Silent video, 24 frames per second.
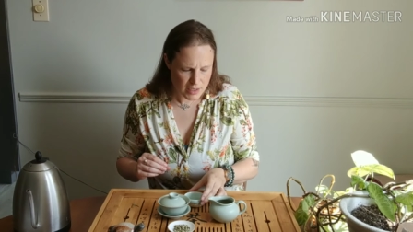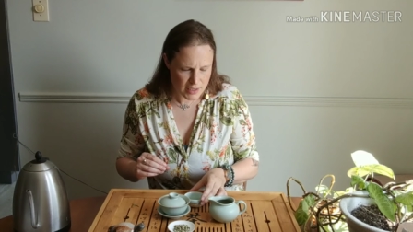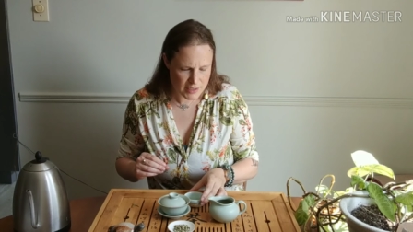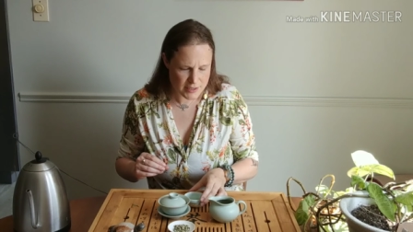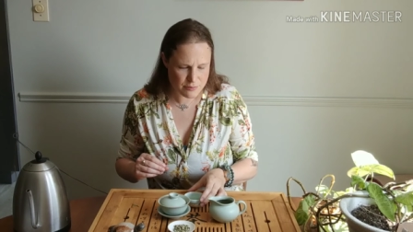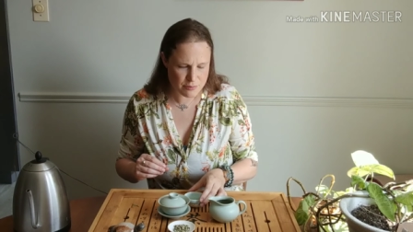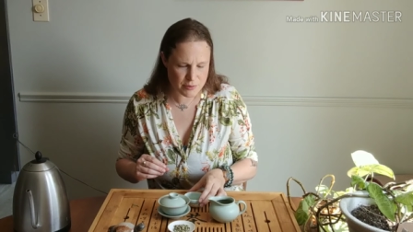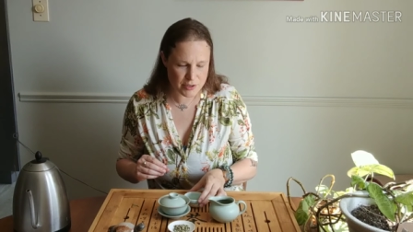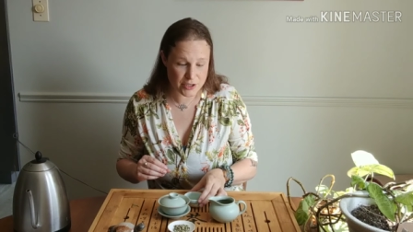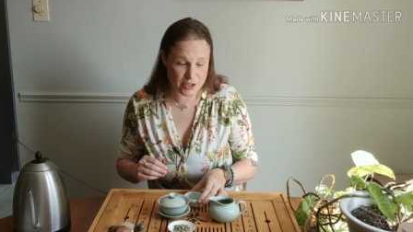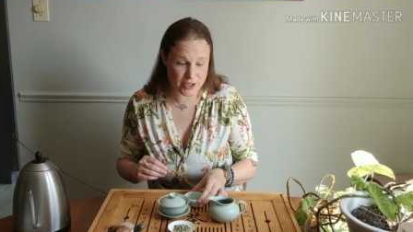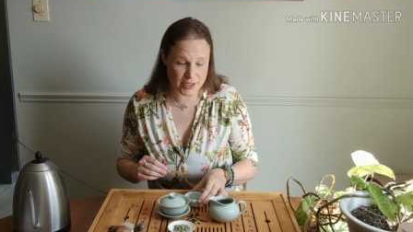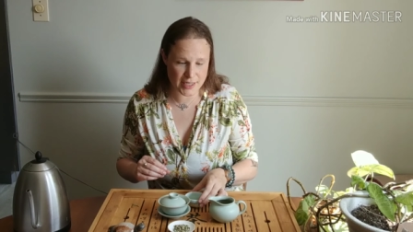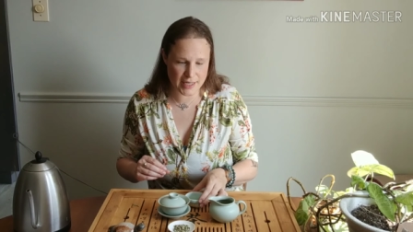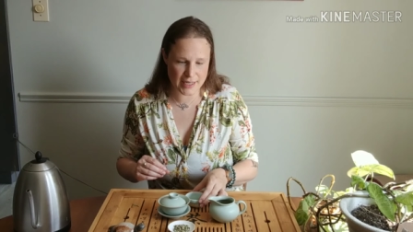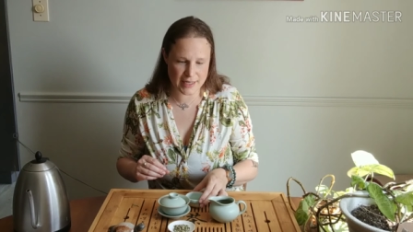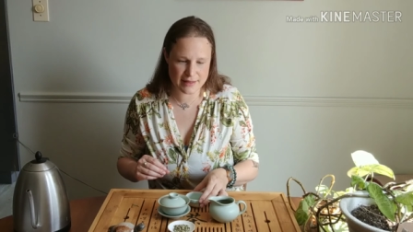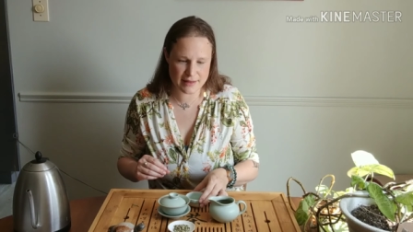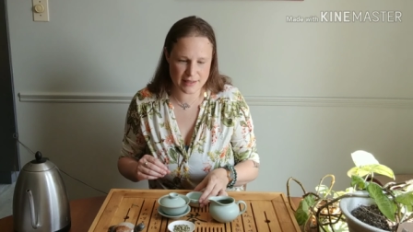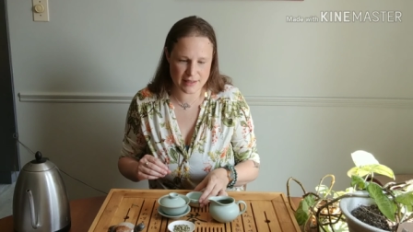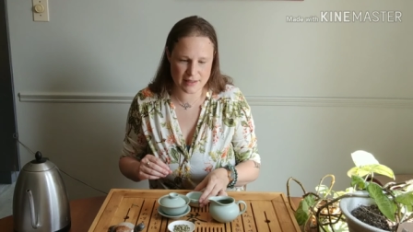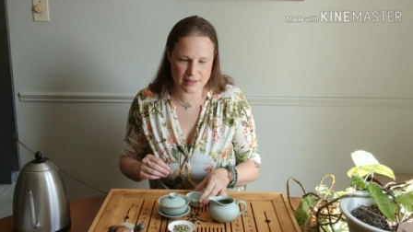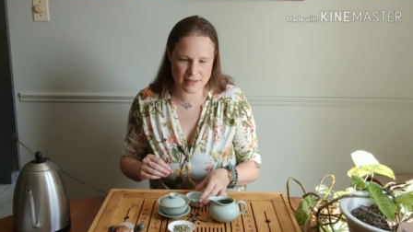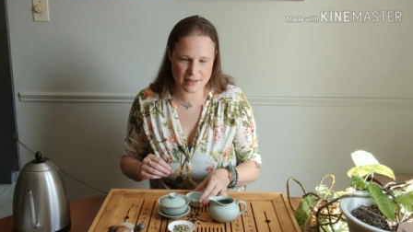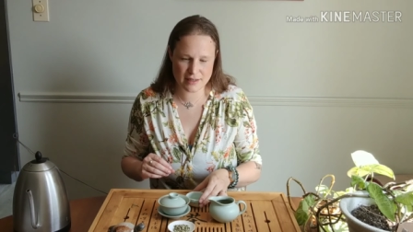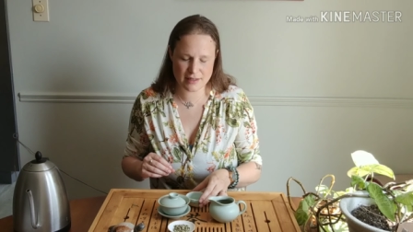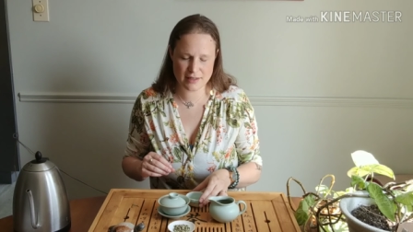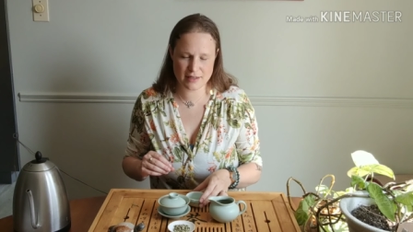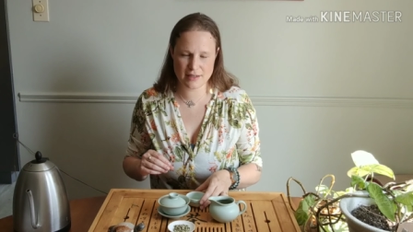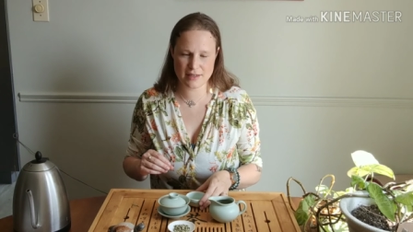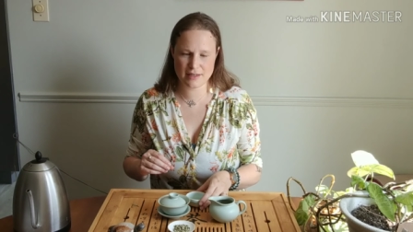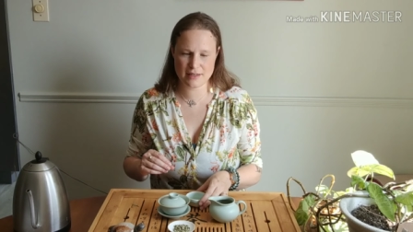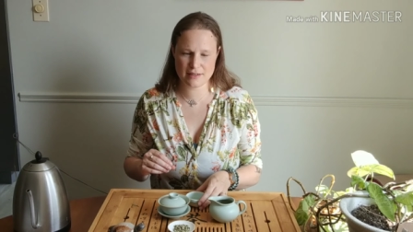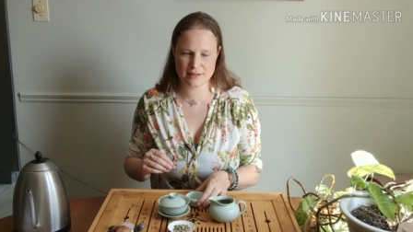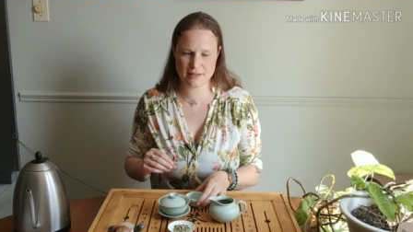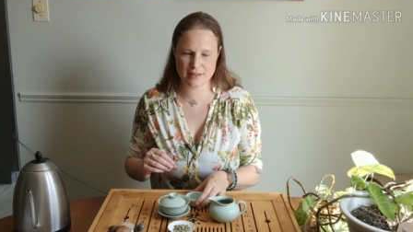It's really good. And I think
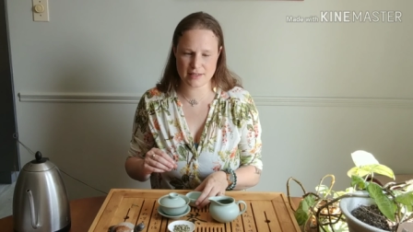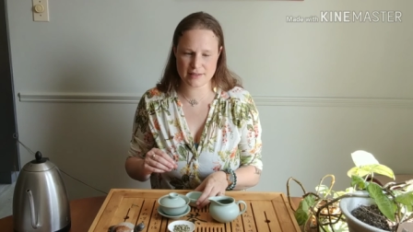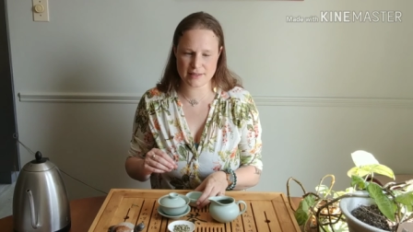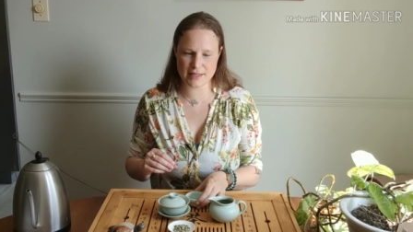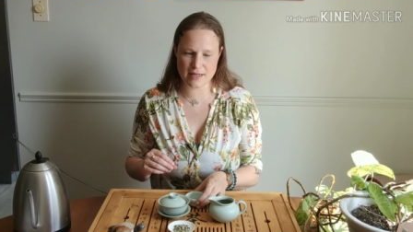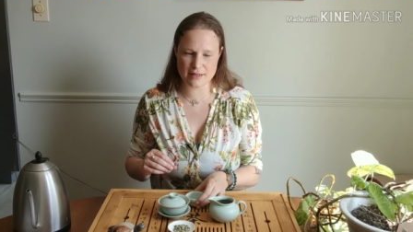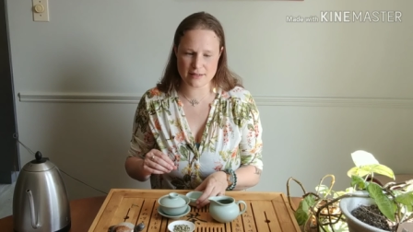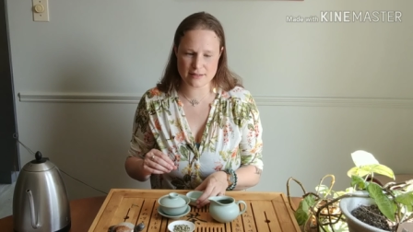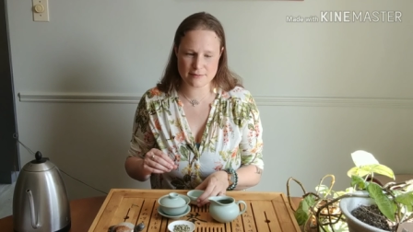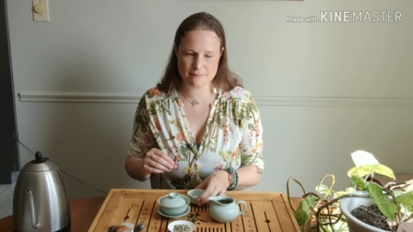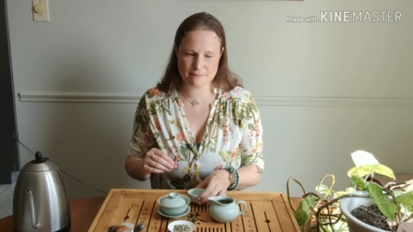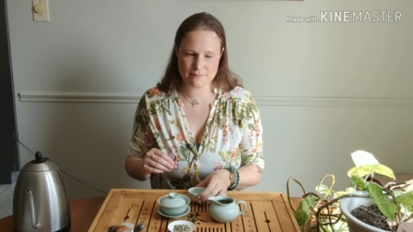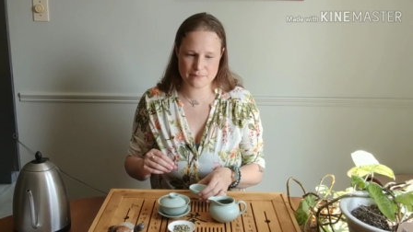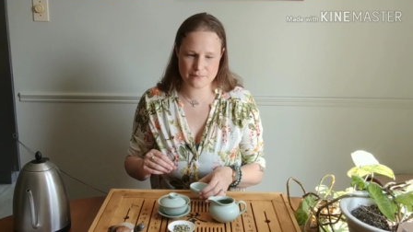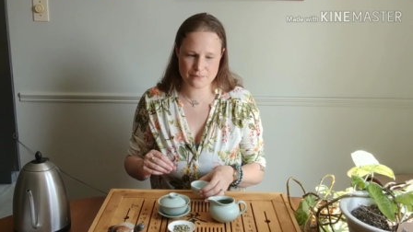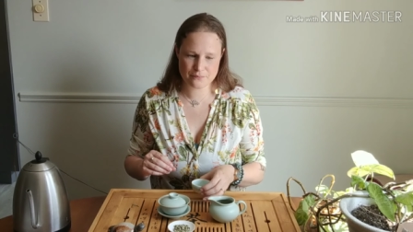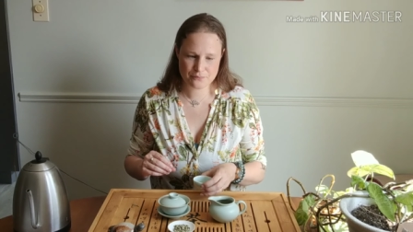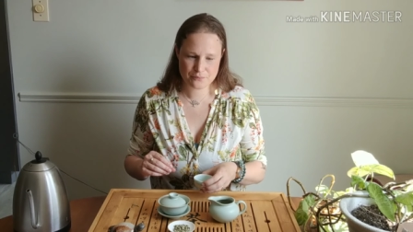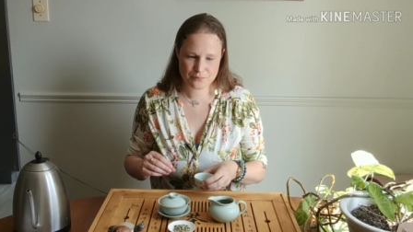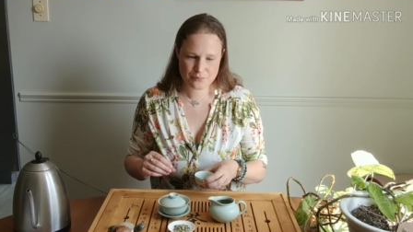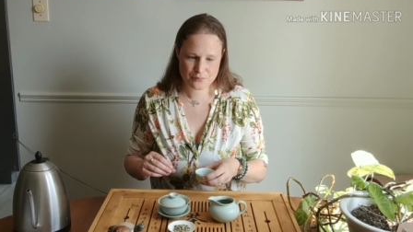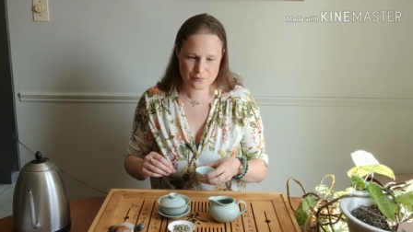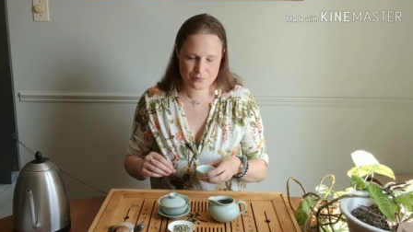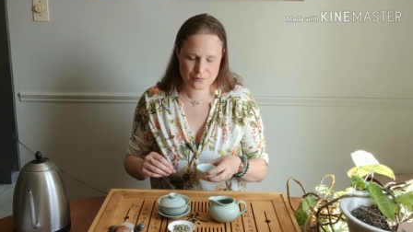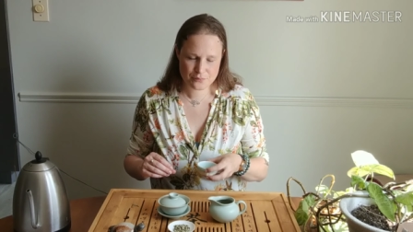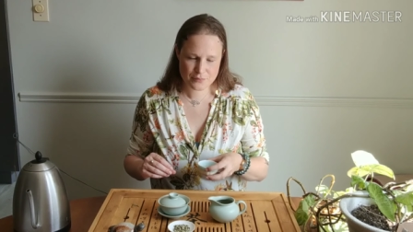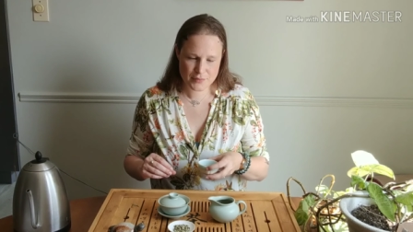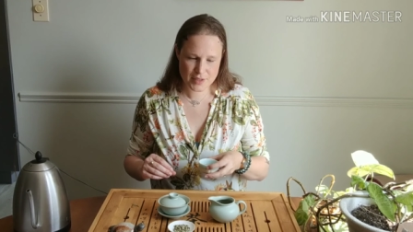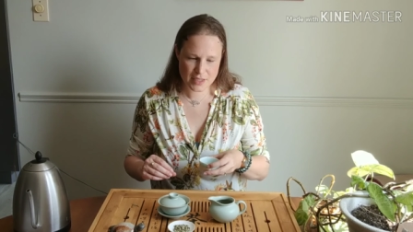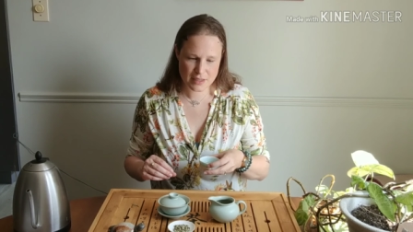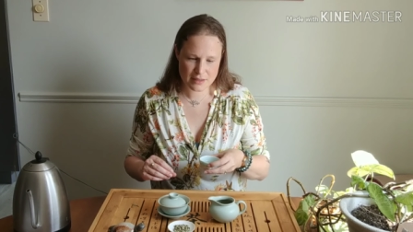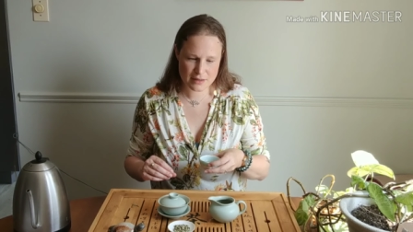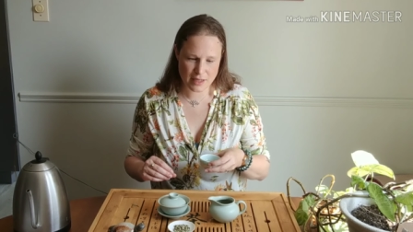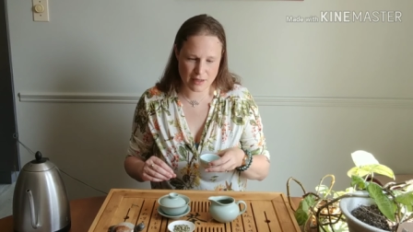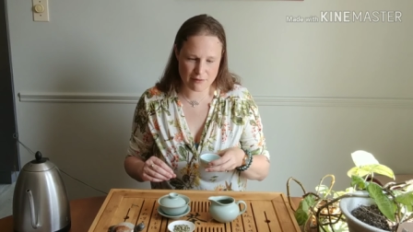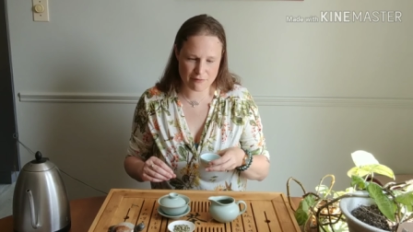like
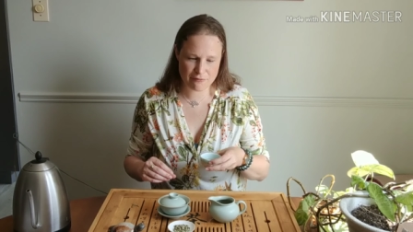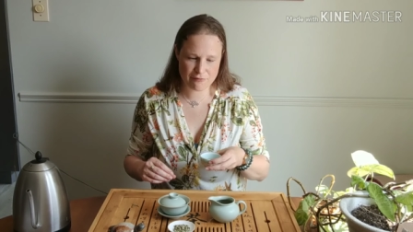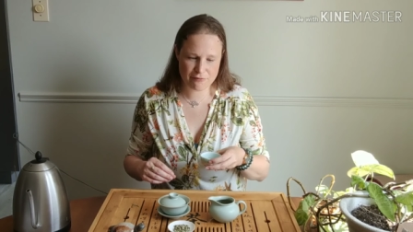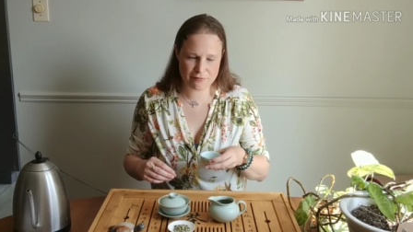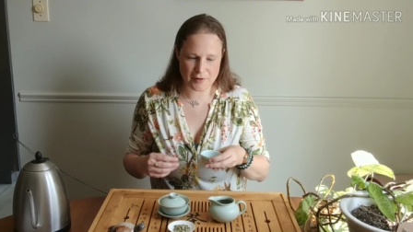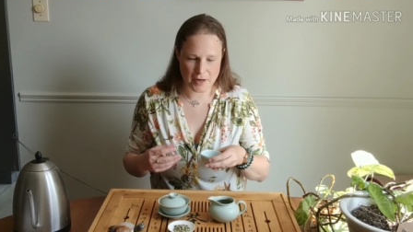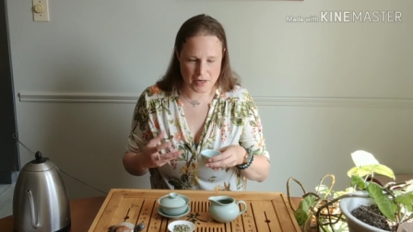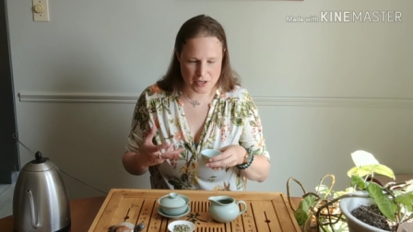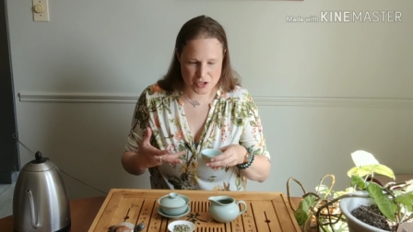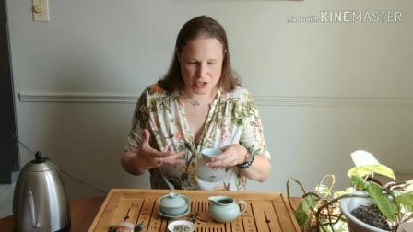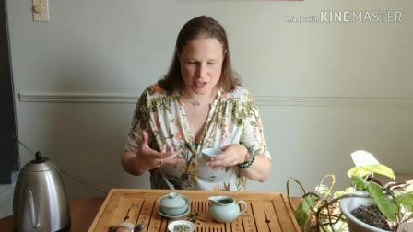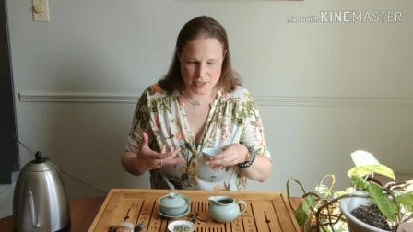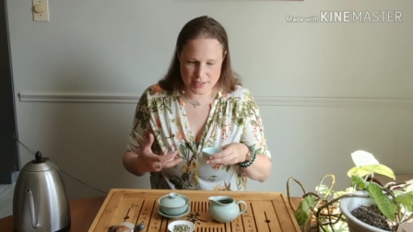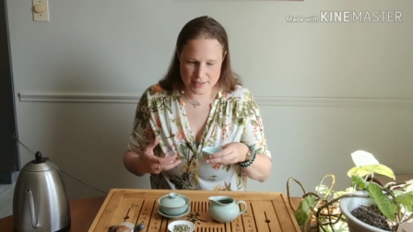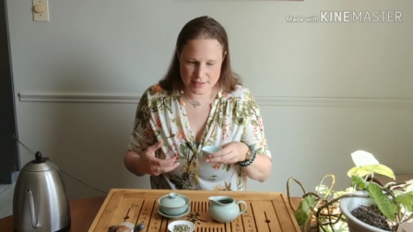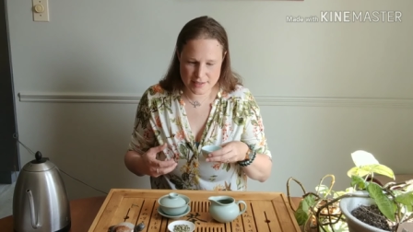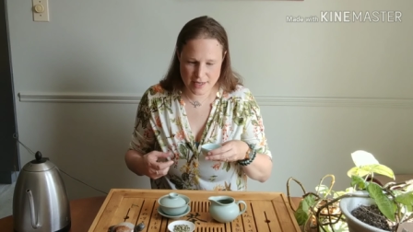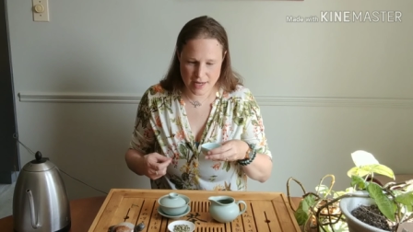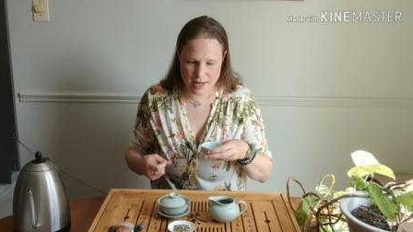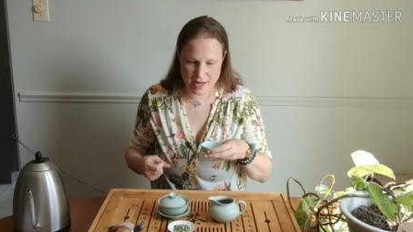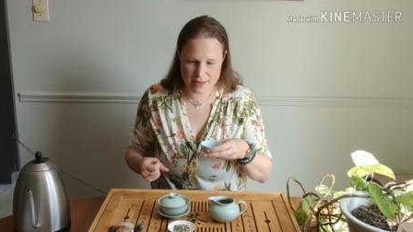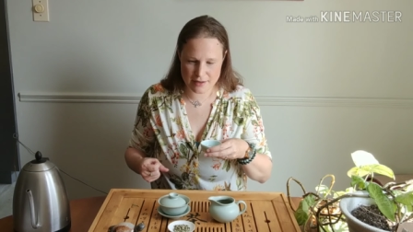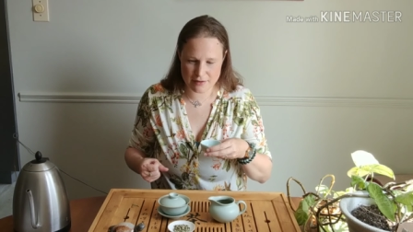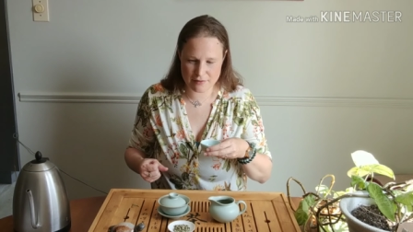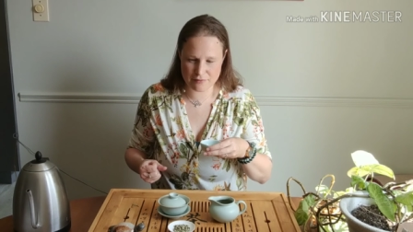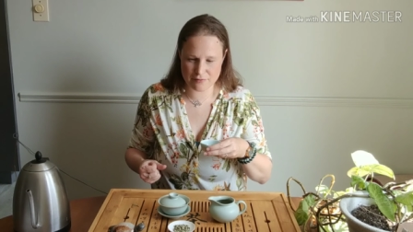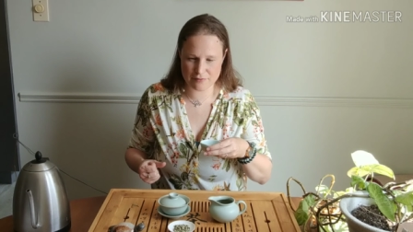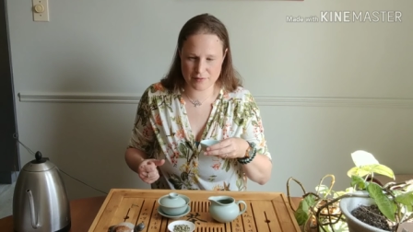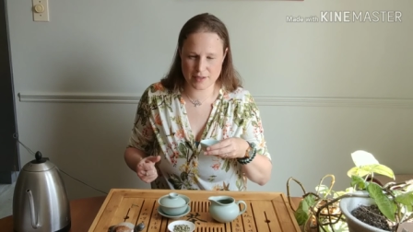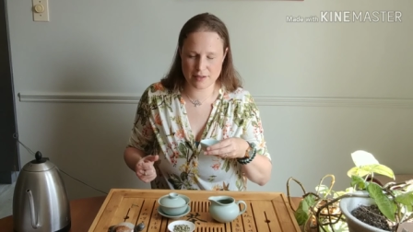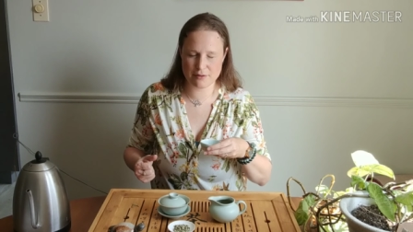that freshness kind of,